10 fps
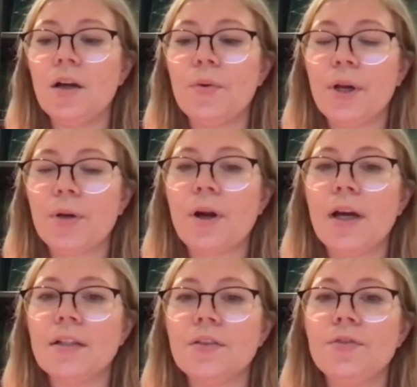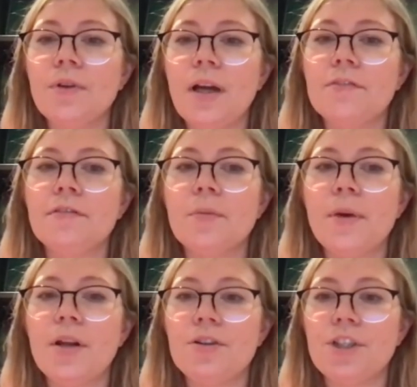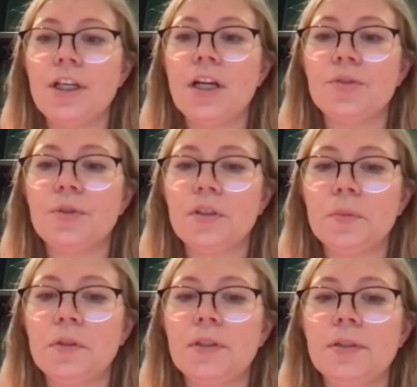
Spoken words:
required to have biological treatment.